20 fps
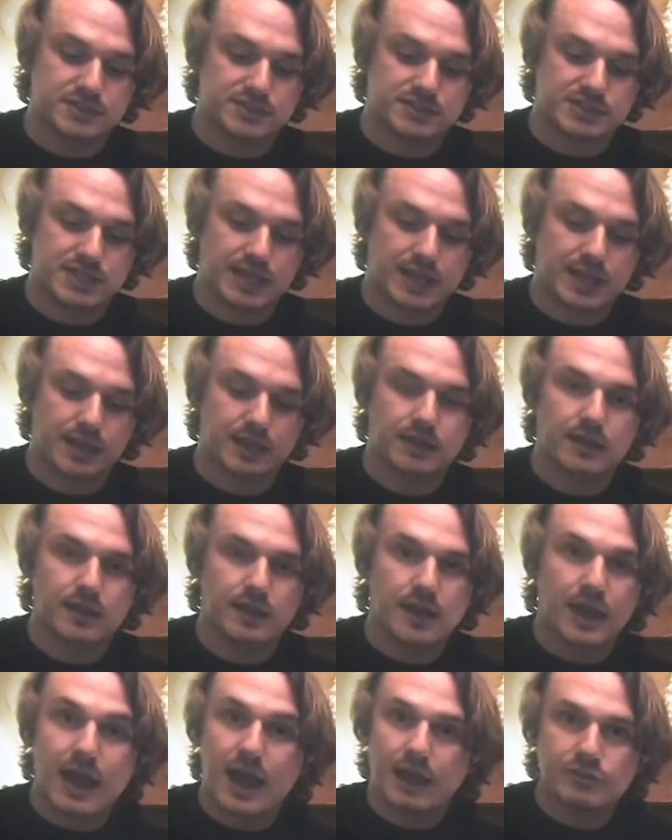saying,
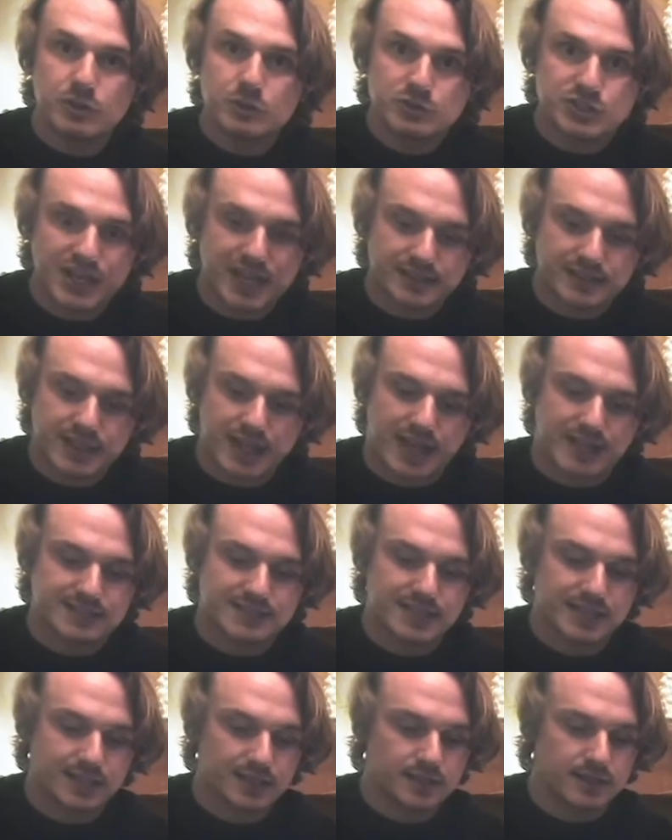"Have you checked the
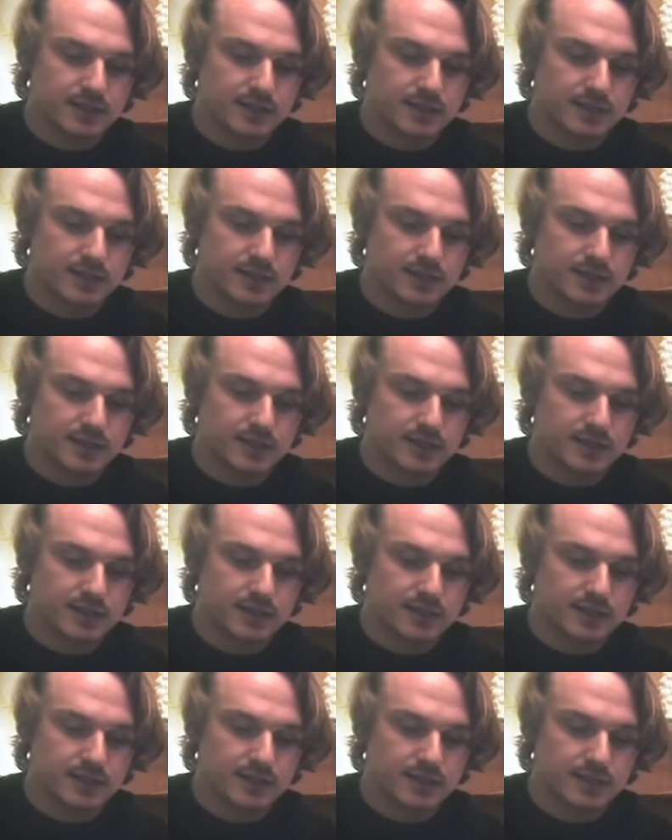attic?